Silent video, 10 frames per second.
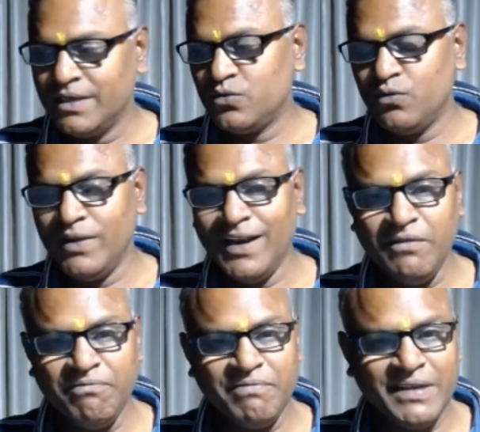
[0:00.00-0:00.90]
So, when
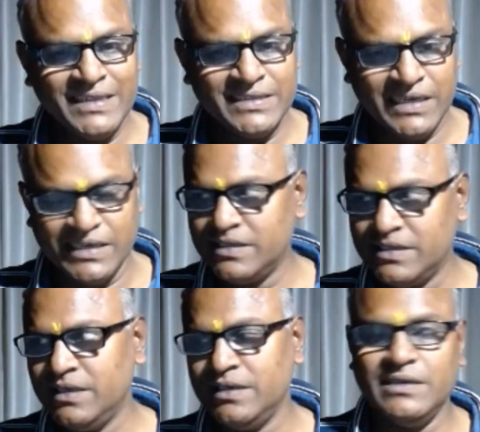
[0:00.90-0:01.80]
I feel
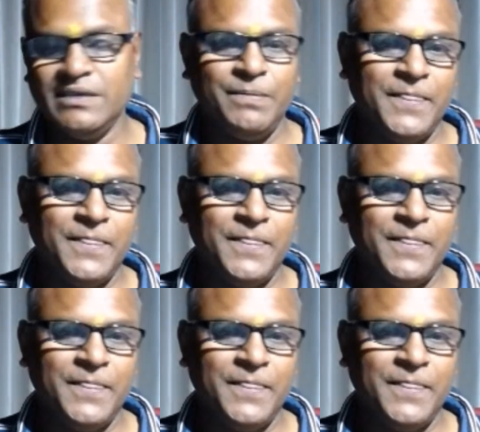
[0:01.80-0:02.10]
thirsty,